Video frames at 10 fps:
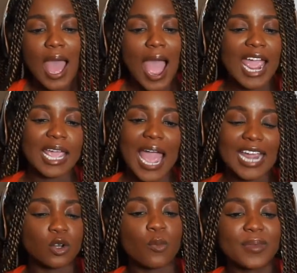I, I
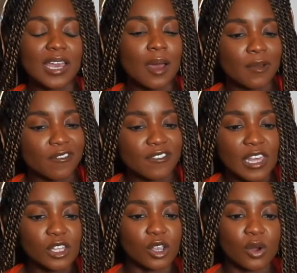don't become a
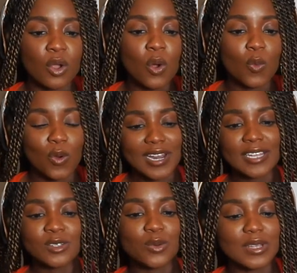failure. What I
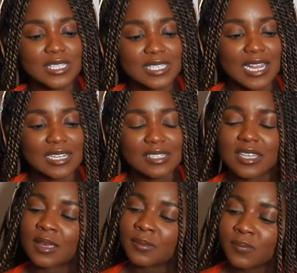do instead is
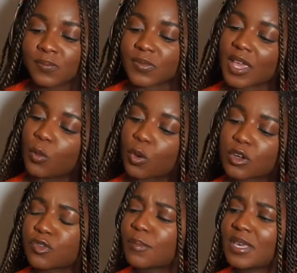say, hmm, it worked
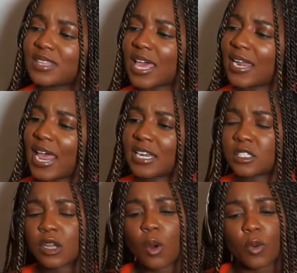for me then and
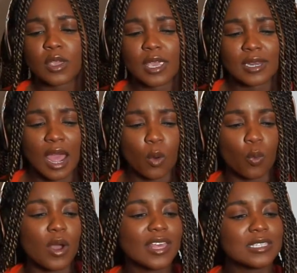it's not working now.
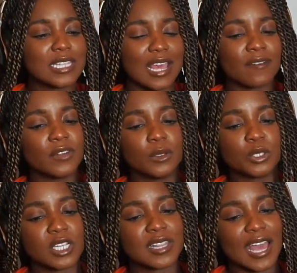What is the
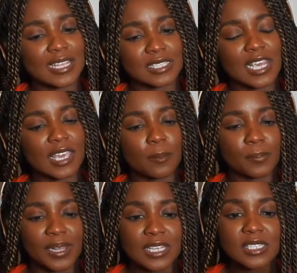evolution that has taken
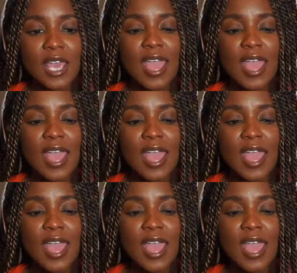place?